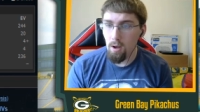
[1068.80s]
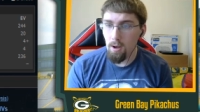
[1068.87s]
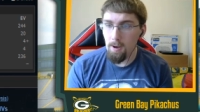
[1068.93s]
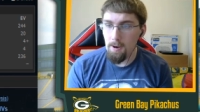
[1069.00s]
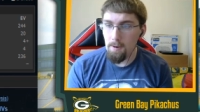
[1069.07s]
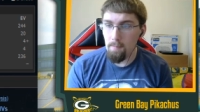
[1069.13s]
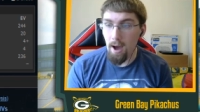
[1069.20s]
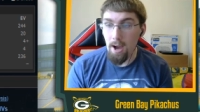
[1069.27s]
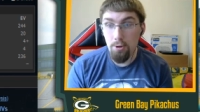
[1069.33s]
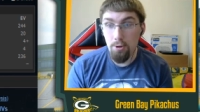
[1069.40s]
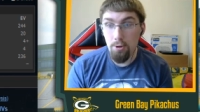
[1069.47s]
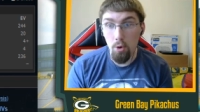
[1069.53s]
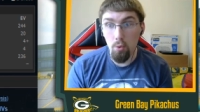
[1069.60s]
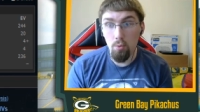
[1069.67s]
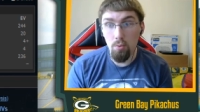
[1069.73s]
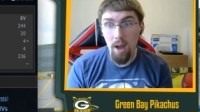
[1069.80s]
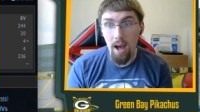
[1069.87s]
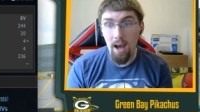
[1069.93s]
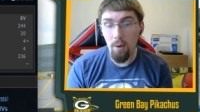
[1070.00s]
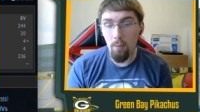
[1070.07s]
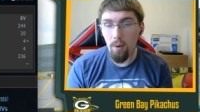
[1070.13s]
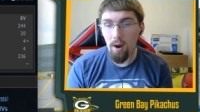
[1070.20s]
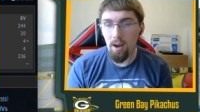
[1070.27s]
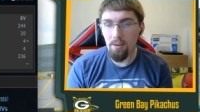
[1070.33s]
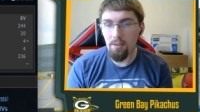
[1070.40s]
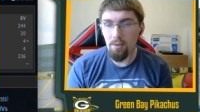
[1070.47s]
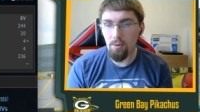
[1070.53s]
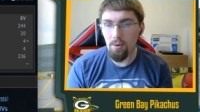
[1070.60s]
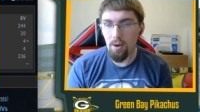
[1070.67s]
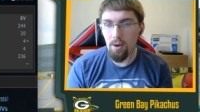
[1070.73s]
um, I do not want
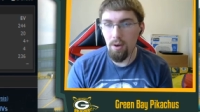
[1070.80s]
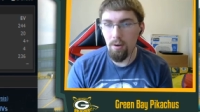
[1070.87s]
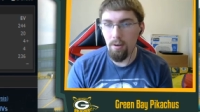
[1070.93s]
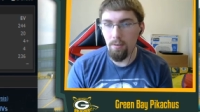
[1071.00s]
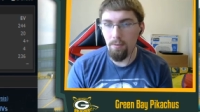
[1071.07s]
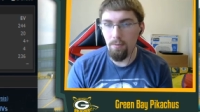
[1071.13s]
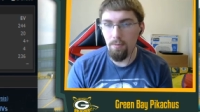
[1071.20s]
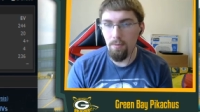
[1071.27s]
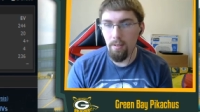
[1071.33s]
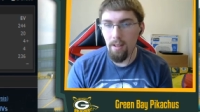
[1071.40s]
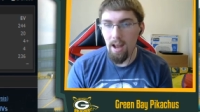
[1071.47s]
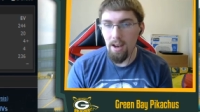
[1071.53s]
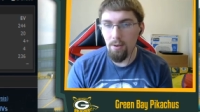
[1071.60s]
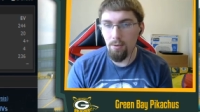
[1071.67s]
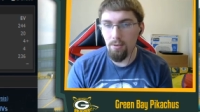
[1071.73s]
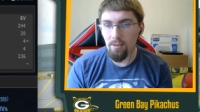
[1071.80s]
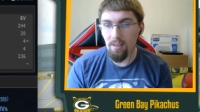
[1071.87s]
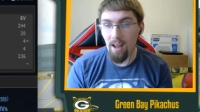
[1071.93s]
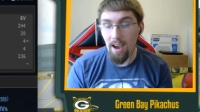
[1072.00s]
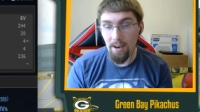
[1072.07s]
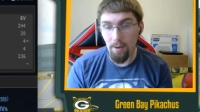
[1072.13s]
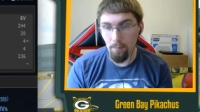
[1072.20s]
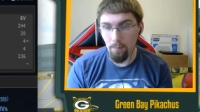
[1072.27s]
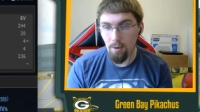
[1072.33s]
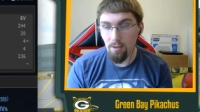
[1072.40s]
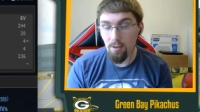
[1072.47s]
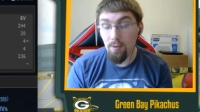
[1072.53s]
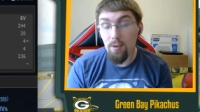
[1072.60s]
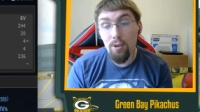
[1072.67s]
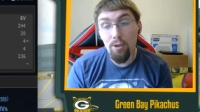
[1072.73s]
to get rid of Latios's item,
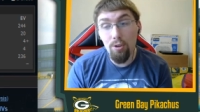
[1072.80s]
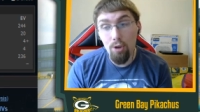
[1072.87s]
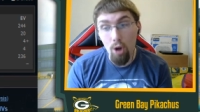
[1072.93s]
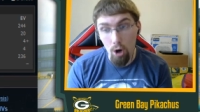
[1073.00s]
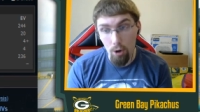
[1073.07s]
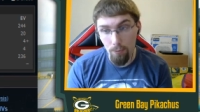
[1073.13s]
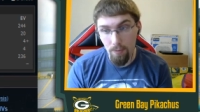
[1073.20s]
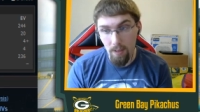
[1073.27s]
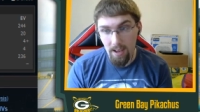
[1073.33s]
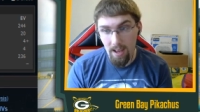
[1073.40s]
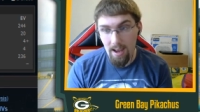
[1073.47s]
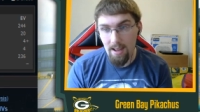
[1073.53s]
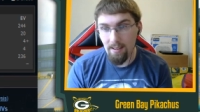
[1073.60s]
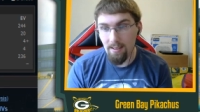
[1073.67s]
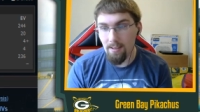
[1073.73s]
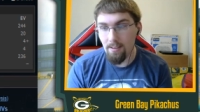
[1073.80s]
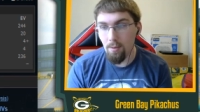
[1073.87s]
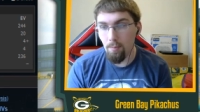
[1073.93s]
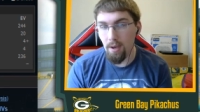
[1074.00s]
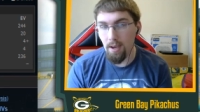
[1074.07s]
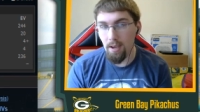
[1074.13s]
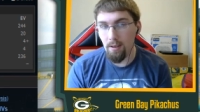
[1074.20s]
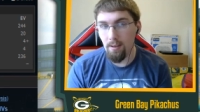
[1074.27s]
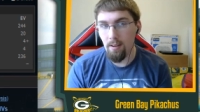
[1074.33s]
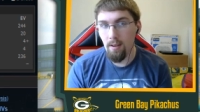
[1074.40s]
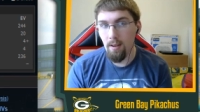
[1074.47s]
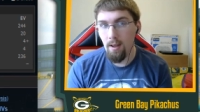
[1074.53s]
because if he's Scarf like I anticipate,